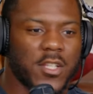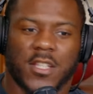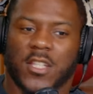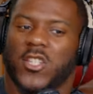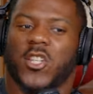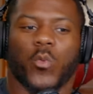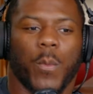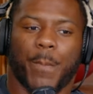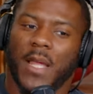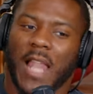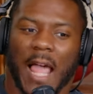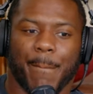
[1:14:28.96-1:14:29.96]
this shit would
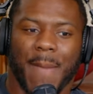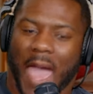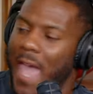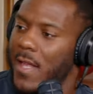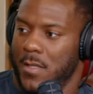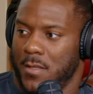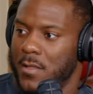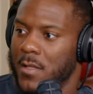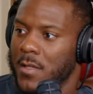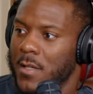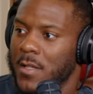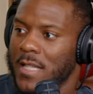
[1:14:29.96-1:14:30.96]
be like Madden.
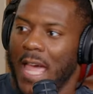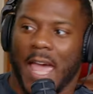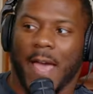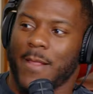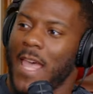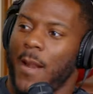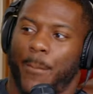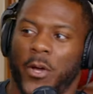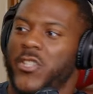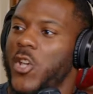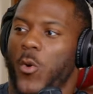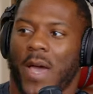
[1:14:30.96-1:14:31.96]
They had to
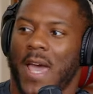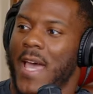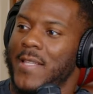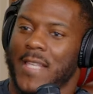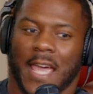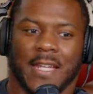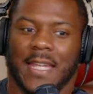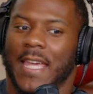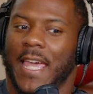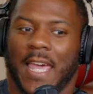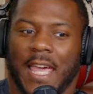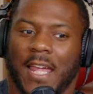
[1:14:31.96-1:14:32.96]
put your ass at
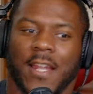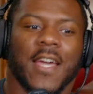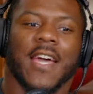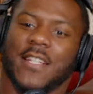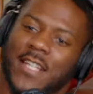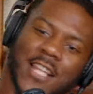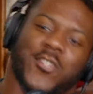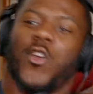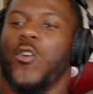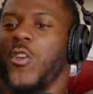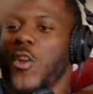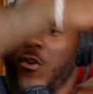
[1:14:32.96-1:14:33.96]
DN and just let
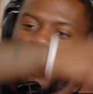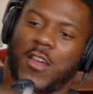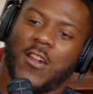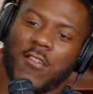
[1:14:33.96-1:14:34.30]
you run